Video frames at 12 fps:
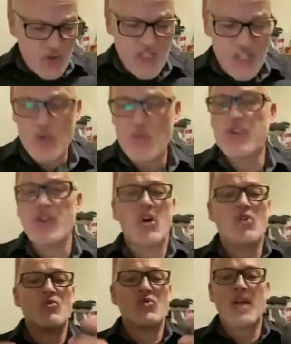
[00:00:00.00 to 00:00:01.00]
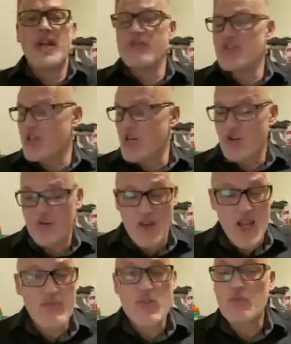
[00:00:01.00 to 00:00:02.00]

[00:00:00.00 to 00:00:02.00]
dealing with in our own lives and in our families,